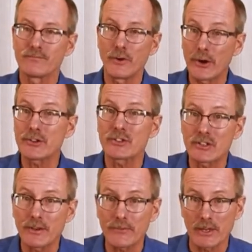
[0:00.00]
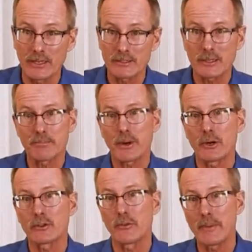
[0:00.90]
very significant
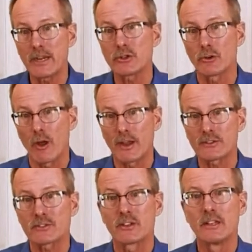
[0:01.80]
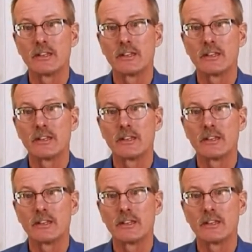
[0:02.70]
compared to the major loss